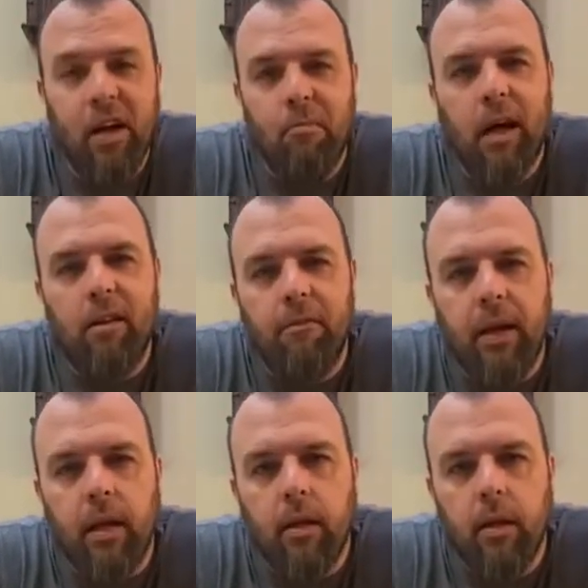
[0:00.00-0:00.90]
by
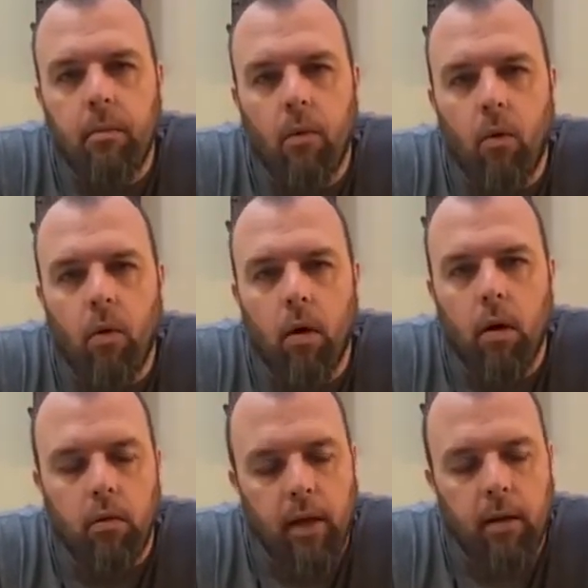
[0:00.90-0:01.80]
defeating them
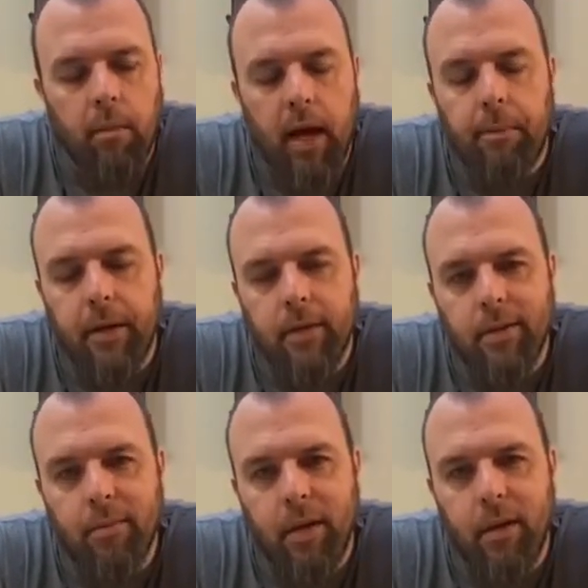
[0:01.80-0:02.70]
or getting mad because
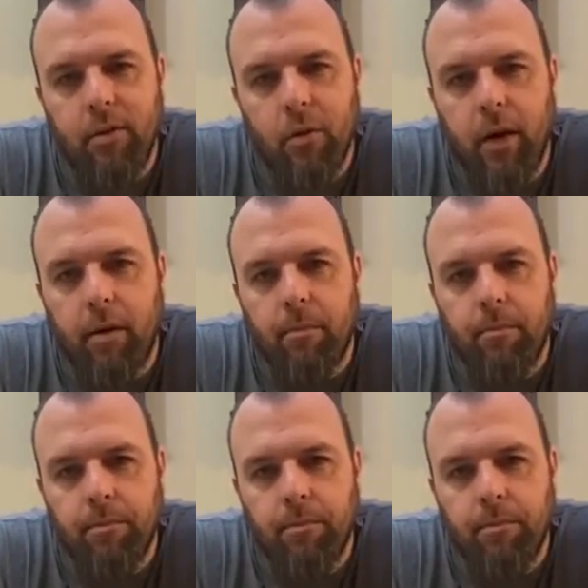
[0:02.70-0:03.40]
they're beating you up.